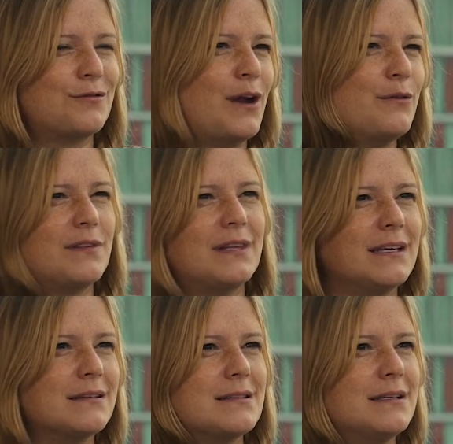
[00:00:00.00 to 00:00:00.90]
thrown
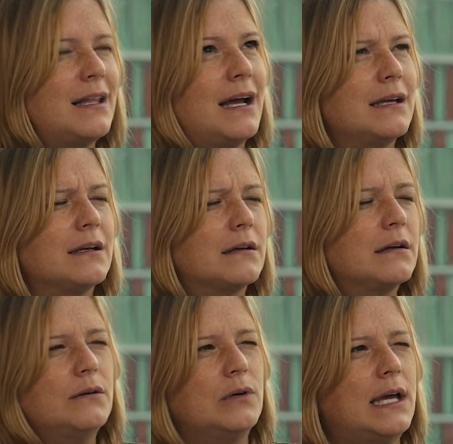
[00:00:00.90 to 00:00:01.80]
things, and you're like,
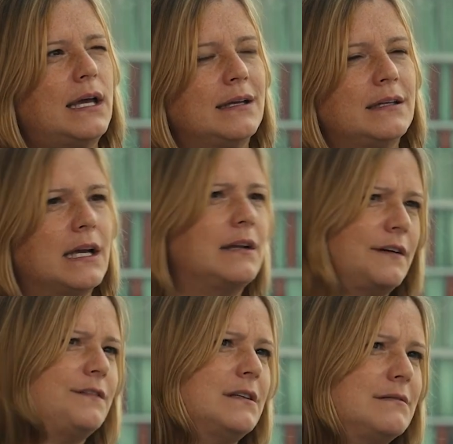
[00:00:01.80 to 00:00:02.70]
okay, and you kind of
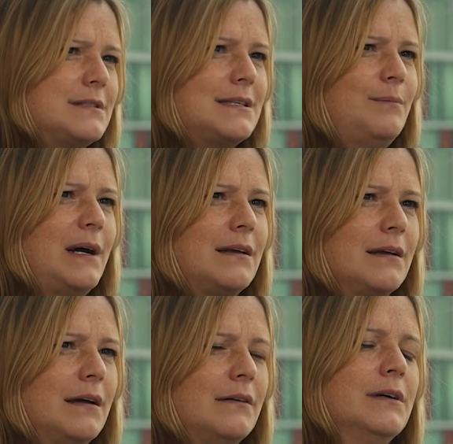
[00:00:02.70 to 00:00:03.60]
have to sit back and
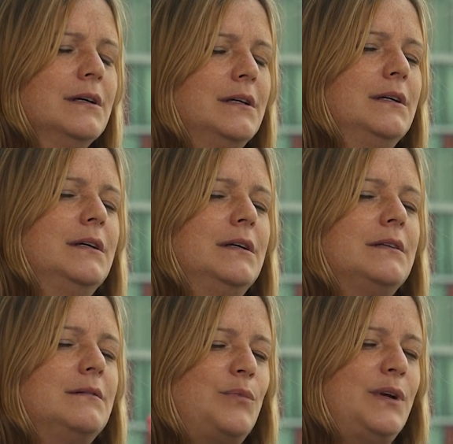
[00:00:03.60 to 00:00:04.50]
go,
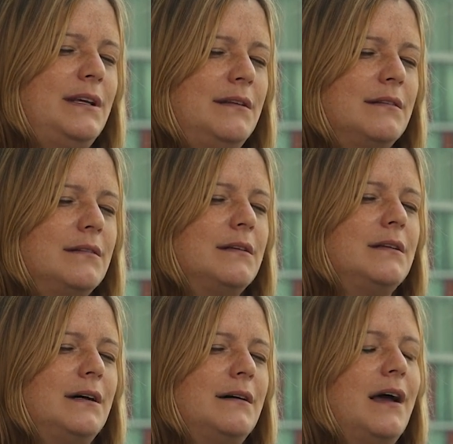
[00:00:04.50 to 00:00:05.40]
breathe.
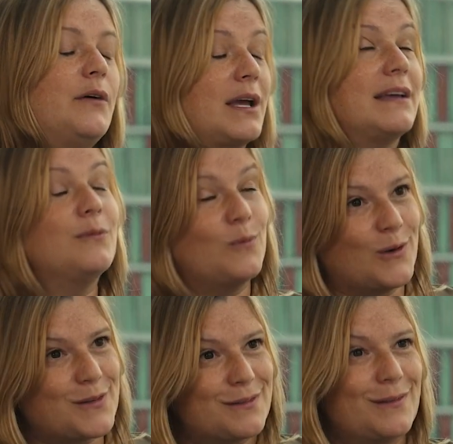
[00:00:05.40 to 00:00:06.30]
Okay,
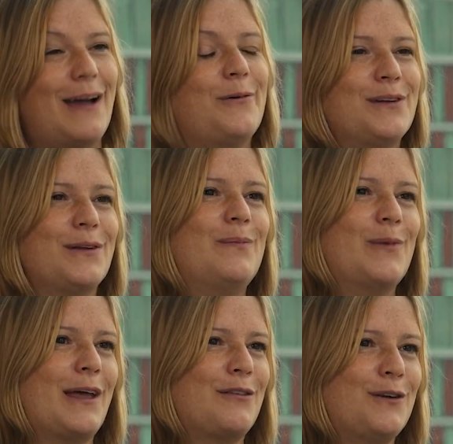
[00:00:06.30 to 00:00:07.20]
how are we going to
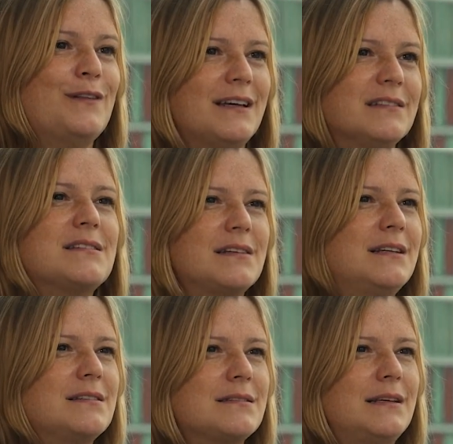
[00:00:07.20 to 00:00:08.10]
get through this? And
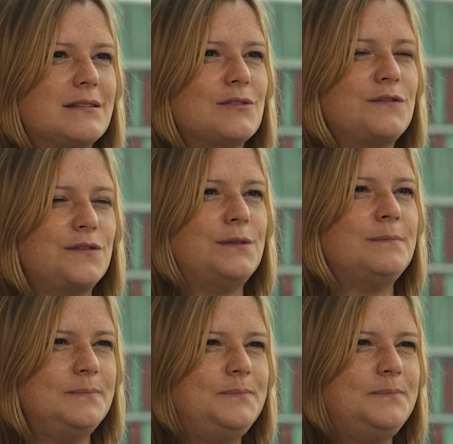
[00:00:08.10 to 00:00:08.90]
it's good fun.